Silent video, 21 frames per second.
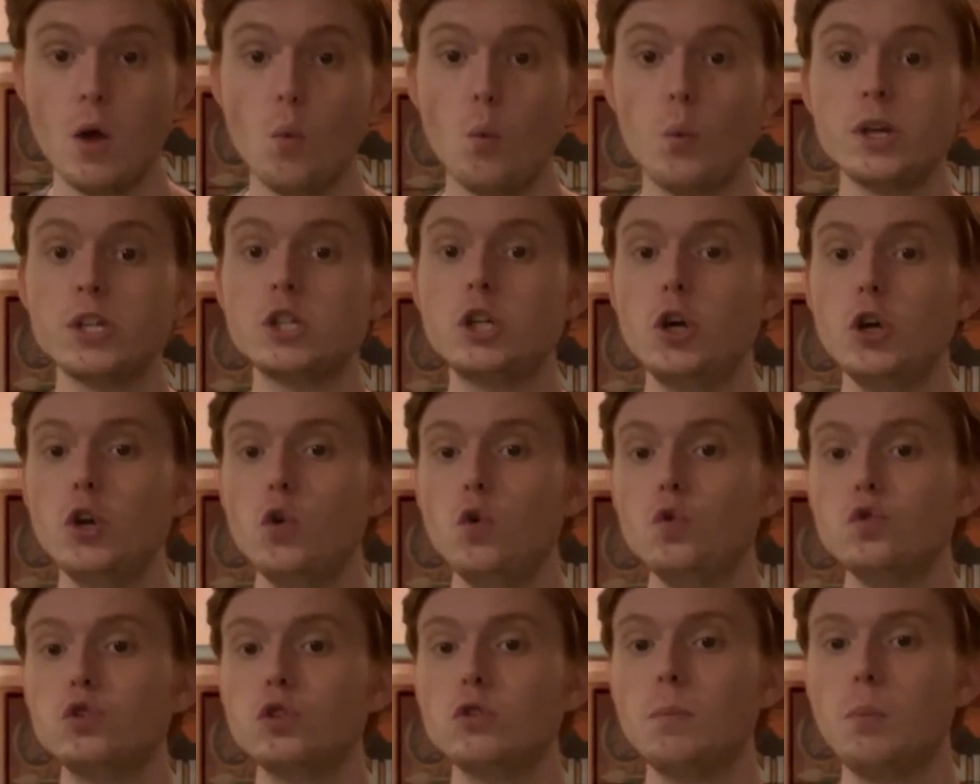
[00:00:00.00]
which could
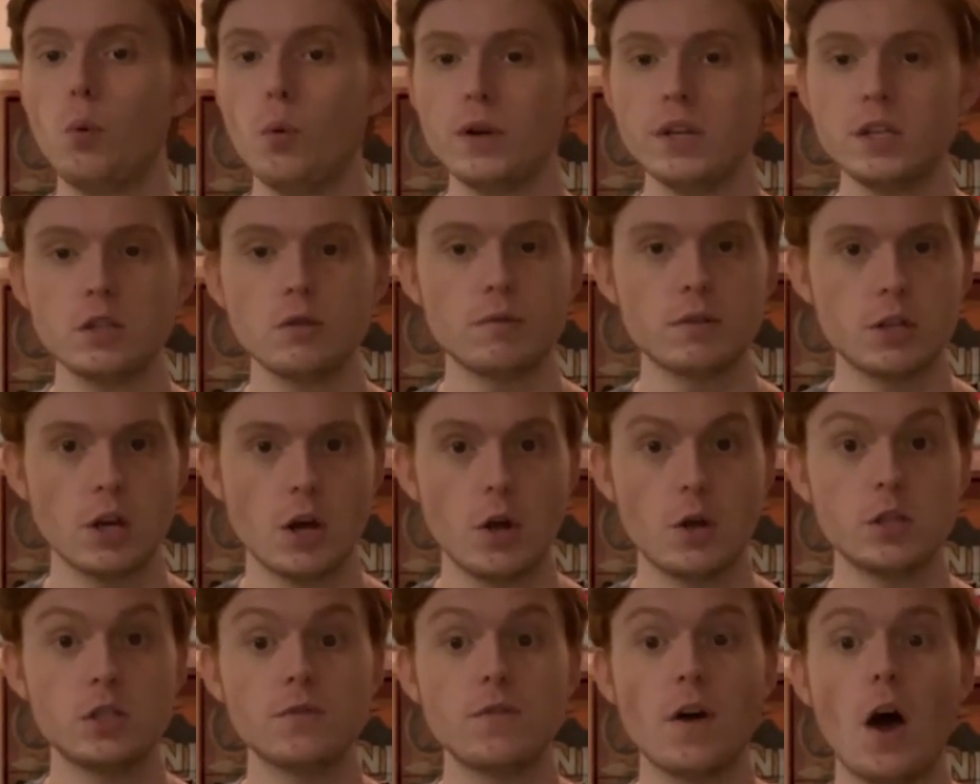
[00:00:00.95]
also point to the
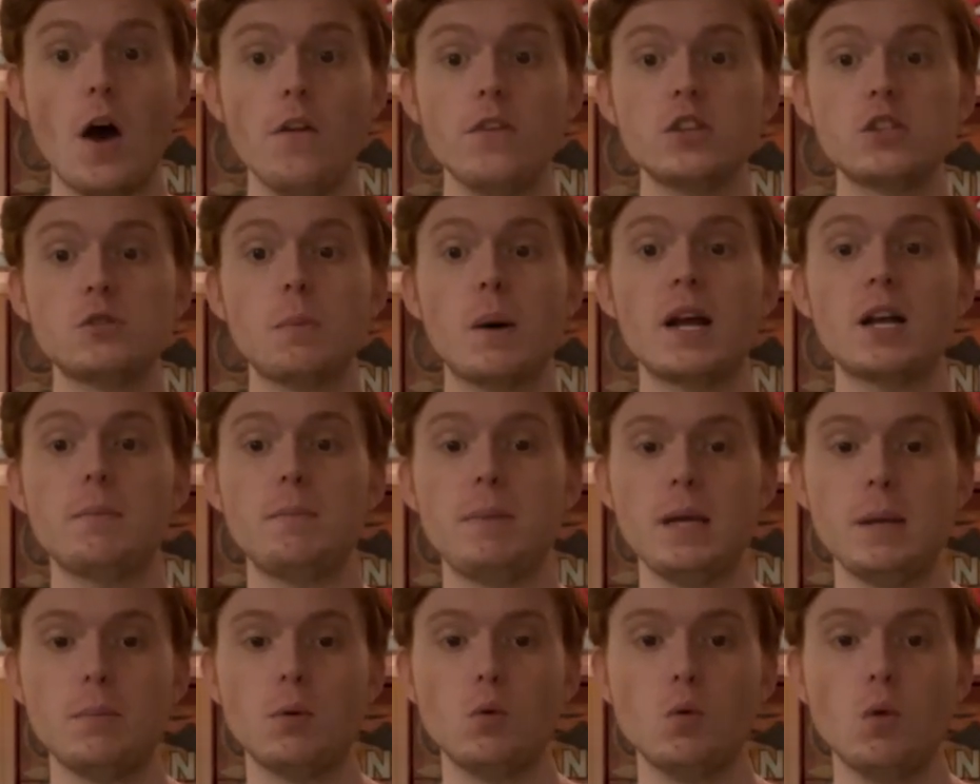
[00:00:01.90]
returns of other Spider
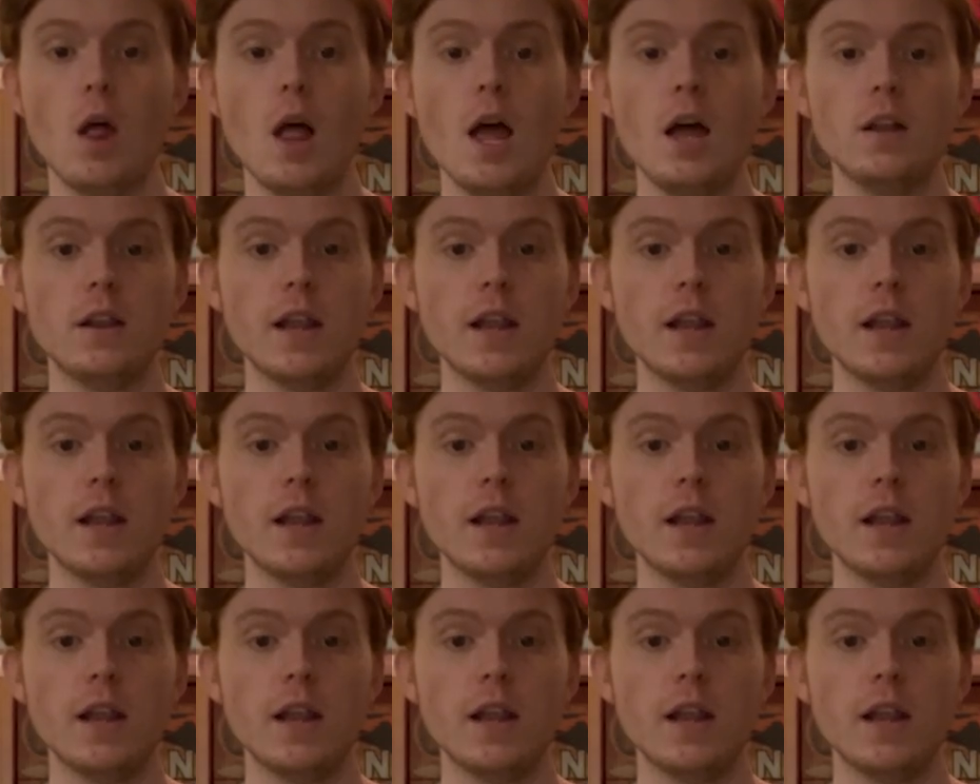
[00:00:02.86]
people